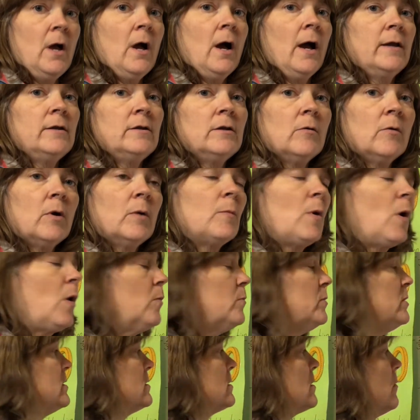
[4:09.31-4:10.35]
I know I'm
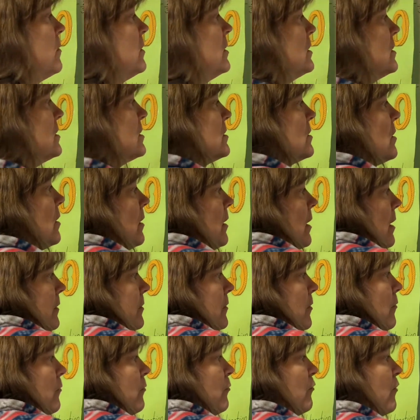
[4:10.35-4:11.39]
always going to start on
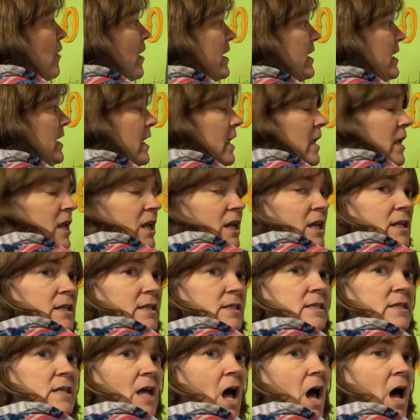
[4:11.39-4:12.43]
the
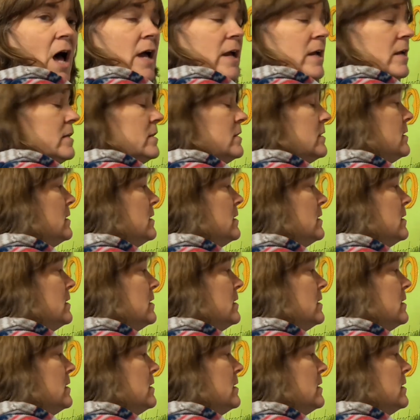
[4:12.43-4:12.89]
right-hand side.